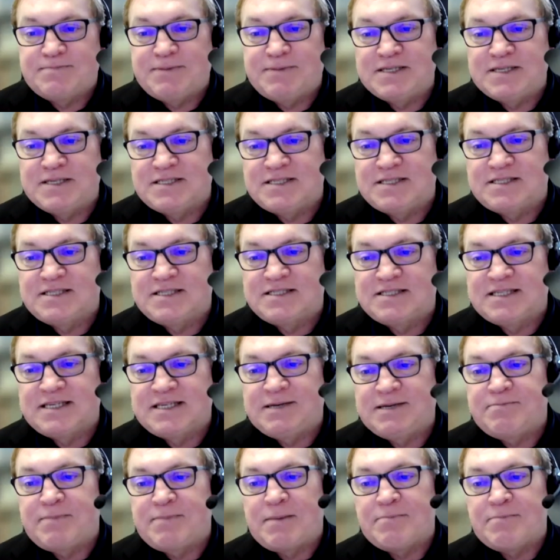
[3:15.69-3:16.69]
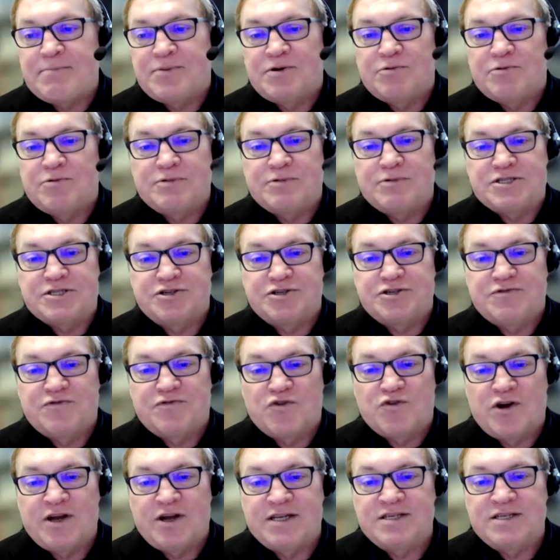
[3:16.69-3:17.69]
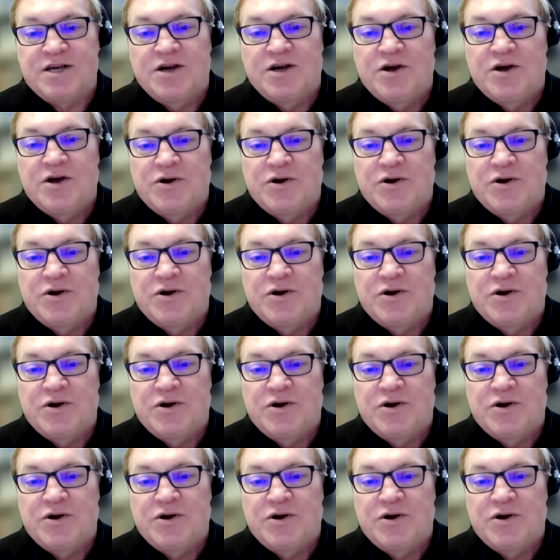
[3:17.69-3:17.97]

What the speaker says: BCCC member Richard Freund,